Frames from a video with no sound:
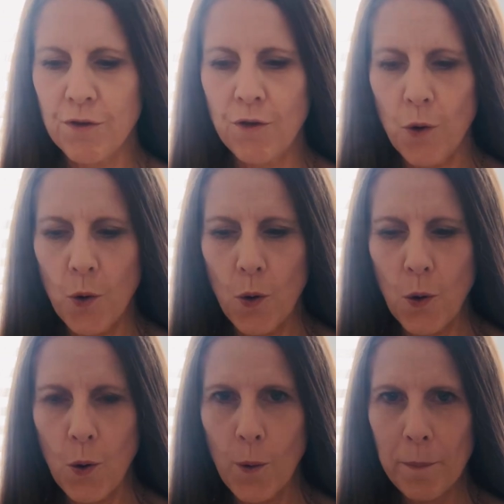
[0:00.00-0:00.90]

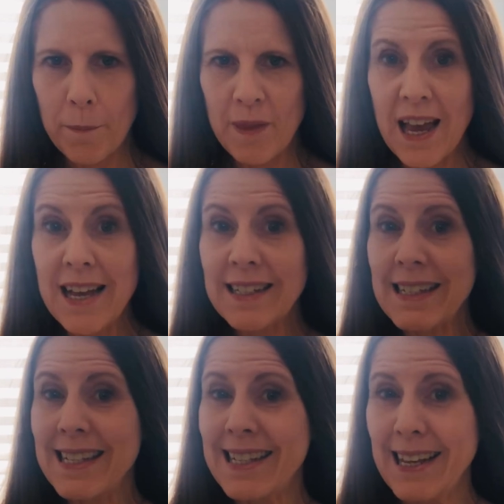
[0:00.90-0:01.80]
for
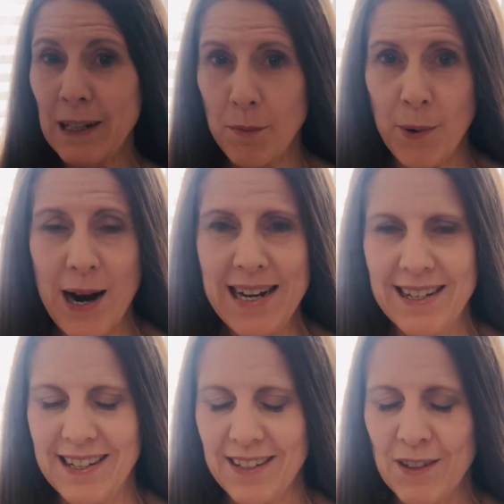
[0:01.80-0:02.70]
celebrating.